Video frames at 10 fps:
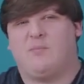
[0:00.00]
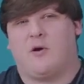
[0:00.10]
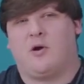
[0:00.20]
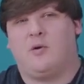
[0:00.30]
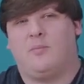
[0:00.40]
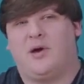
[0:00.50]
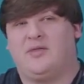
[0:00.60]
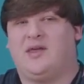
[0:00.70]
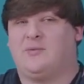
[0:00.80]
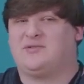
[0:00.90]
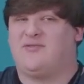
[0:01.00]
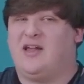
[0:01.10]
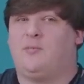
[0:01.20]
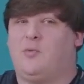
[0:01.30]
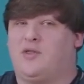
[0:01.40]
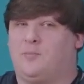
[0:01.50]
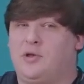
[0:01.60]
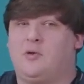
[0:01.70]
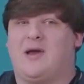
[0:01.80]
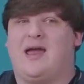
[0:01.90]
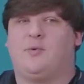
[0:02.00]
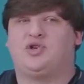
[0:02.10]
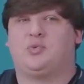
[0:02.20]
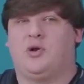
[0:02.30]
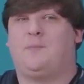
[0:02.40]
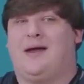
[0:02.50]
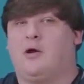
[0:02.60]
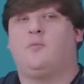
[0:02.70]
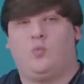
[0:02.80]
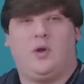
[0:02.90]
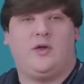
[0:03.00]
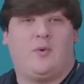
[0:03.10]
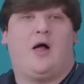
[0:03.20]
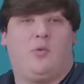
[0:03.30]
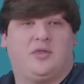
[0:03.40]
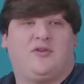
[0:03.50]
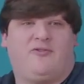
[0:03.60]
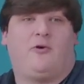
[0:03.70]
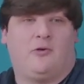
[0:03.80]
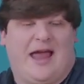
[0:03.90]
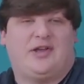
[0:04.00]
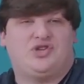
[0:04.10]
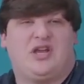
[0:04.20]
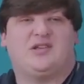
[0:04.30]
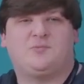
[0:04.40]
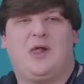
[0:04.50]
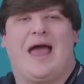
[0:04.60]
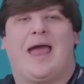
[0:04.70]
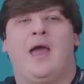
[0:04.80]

burner, but it was available with a Blu-ray, which would have paired really well with the full HD display.